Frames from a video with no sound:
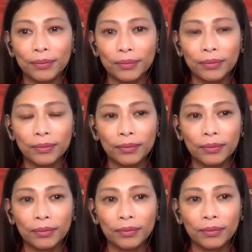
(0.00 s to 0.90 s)

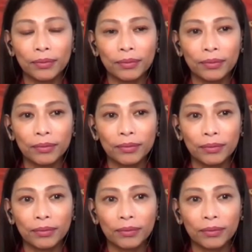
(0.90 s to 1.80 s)

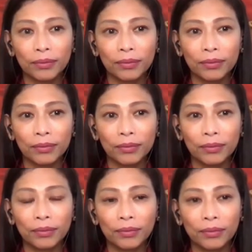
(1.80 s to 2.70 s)

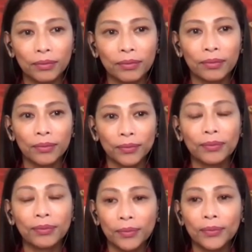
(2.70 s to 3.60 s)

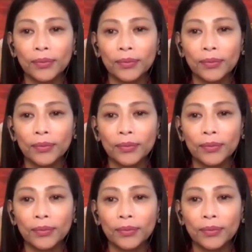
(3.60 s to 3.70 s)
No words are spoken by the person on screen.